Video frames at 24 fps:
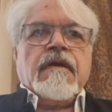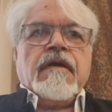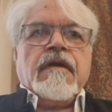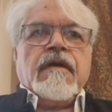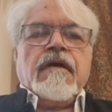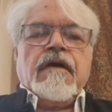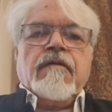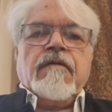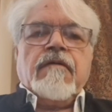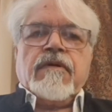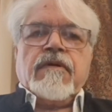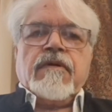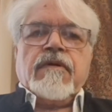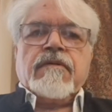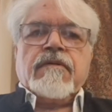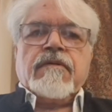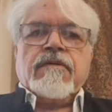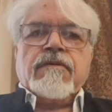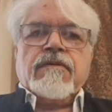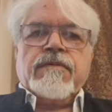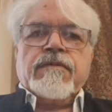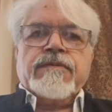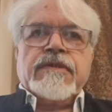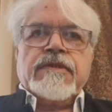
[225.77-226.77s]
I am Dr.
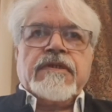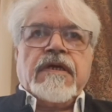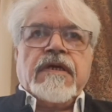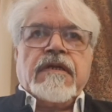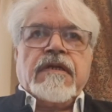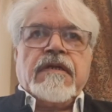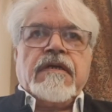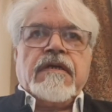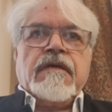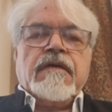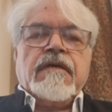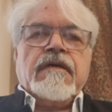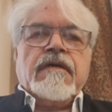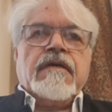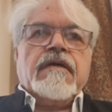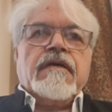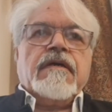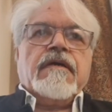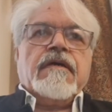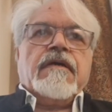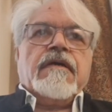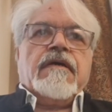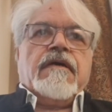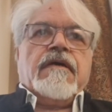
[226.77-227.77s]
Roop Sidana,
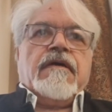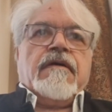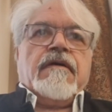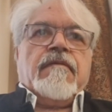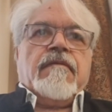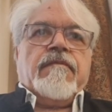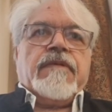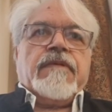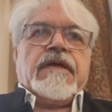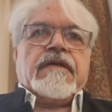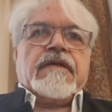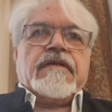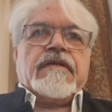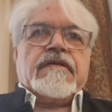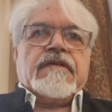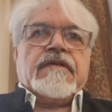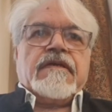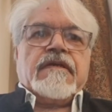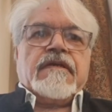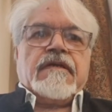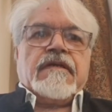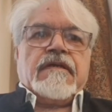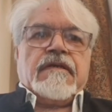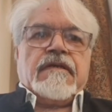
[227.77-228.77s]

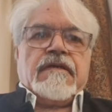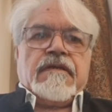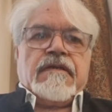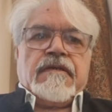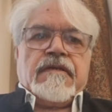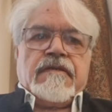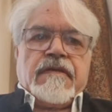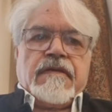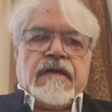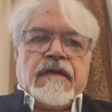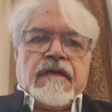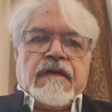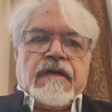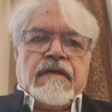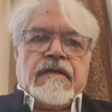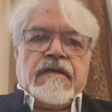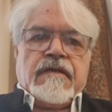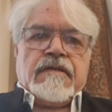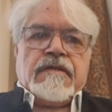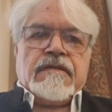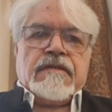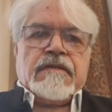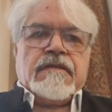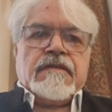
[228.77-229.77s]
practicing
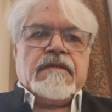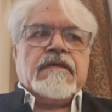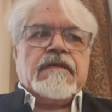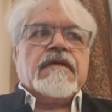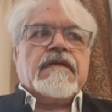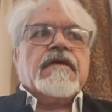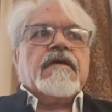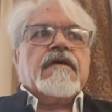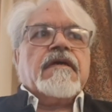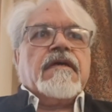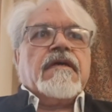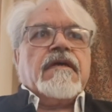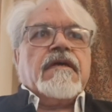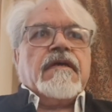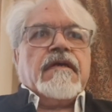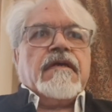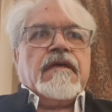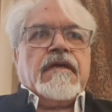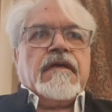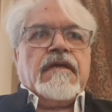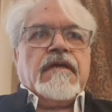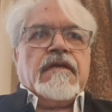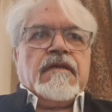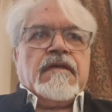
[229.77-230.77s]
psychiatrist
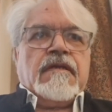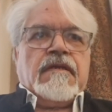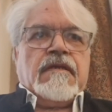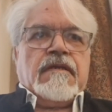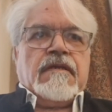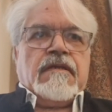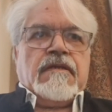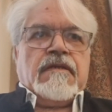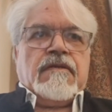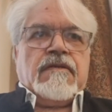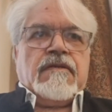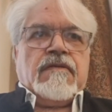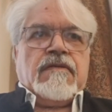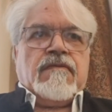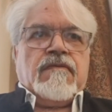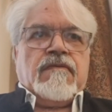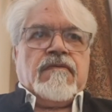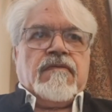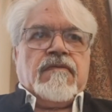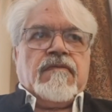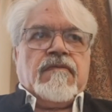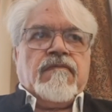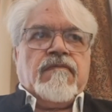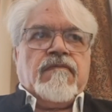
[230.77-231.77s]
in
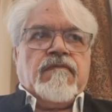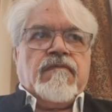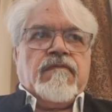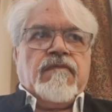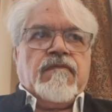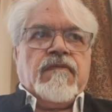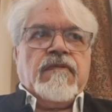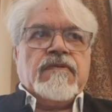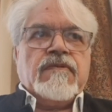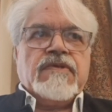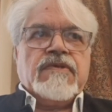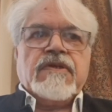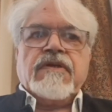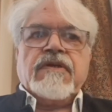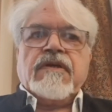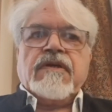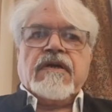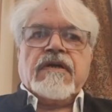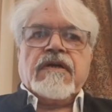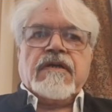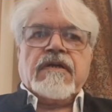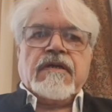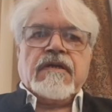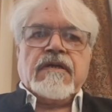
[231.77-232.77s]
Shri
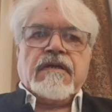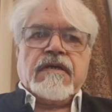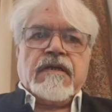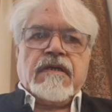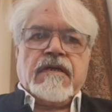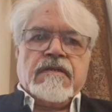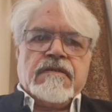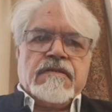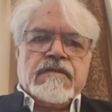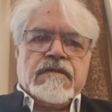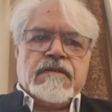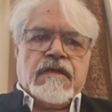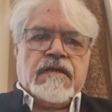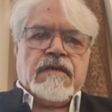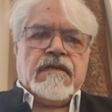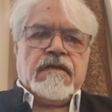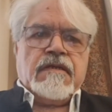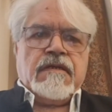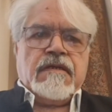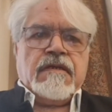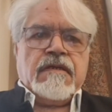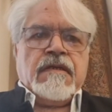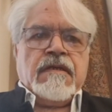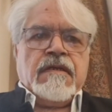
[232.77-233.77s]
Ganganagar,
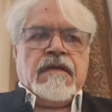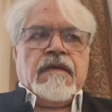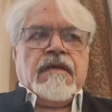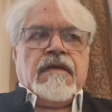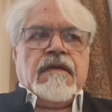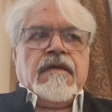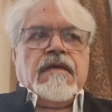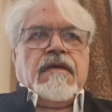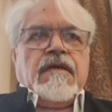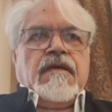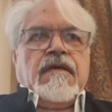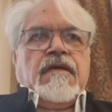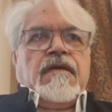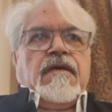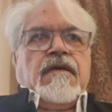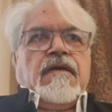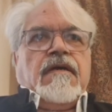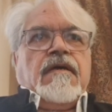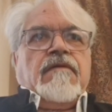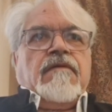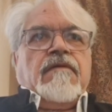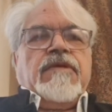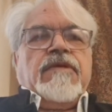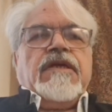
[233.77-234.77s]
Rajasthan.
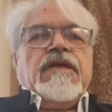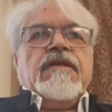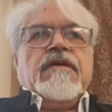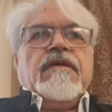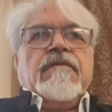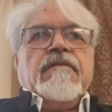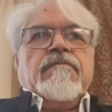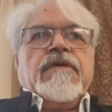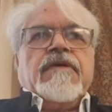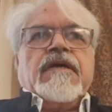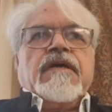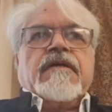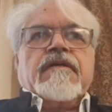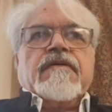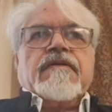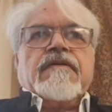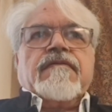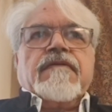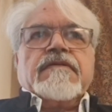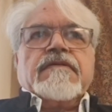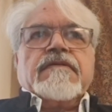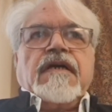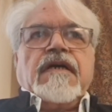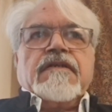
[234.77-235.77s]
I have been in practice
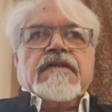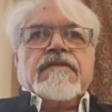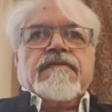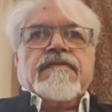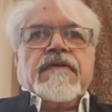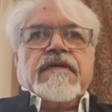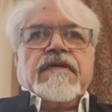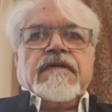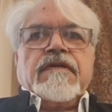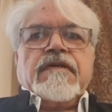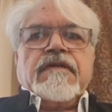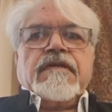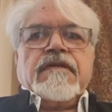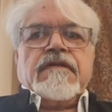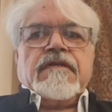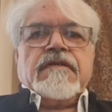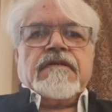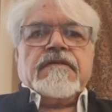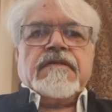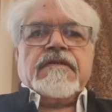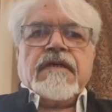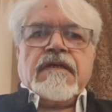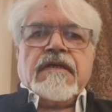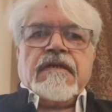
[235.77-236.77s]
for the last 40
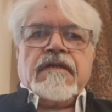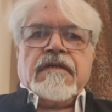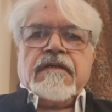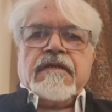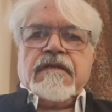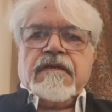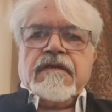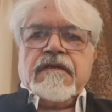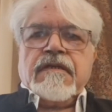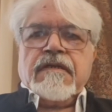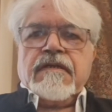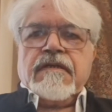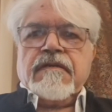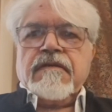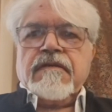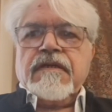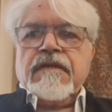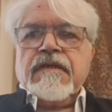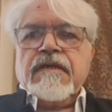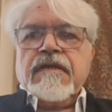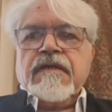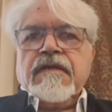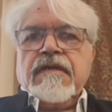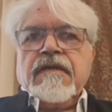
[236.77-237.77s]
years, and
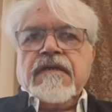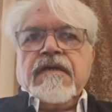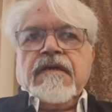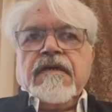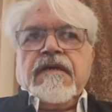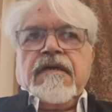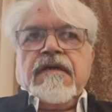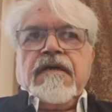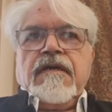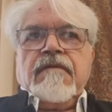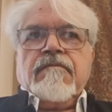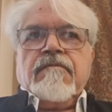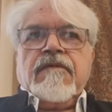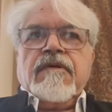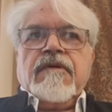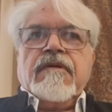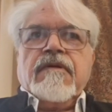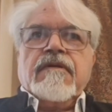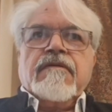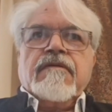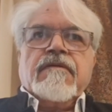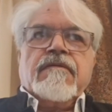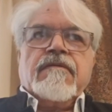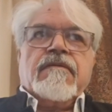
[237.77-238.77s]
today I am
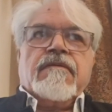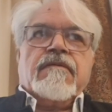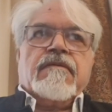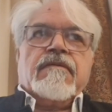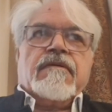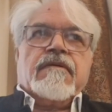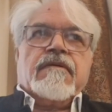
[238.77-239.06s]
going to